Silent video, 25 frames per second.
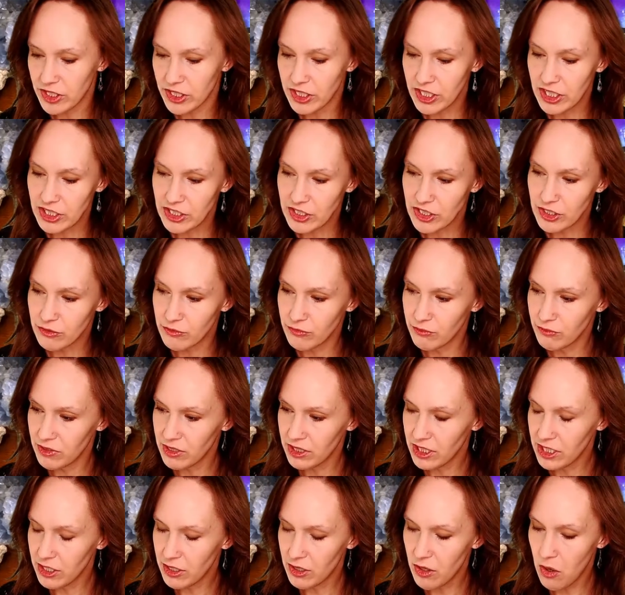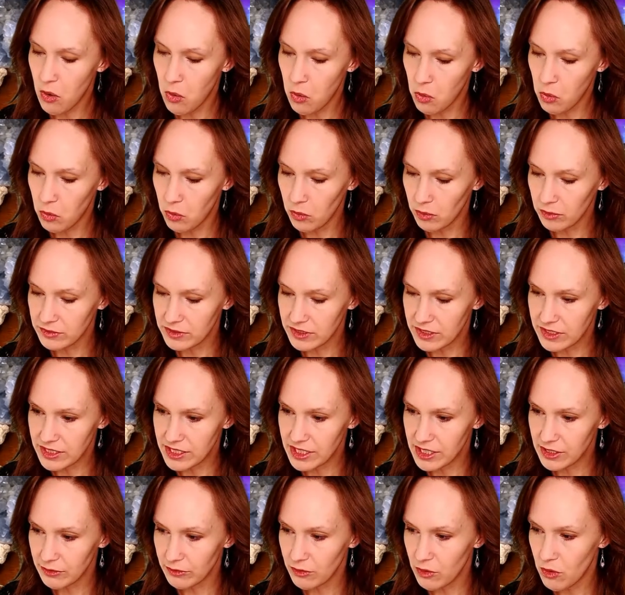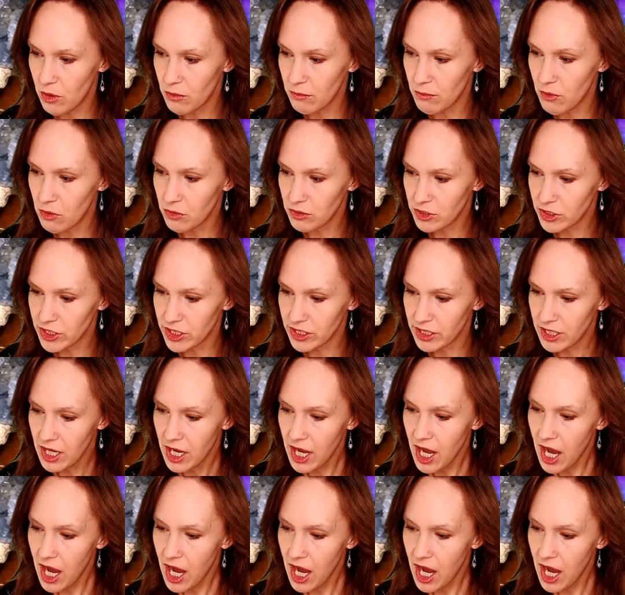He's just really cold, zero emotion.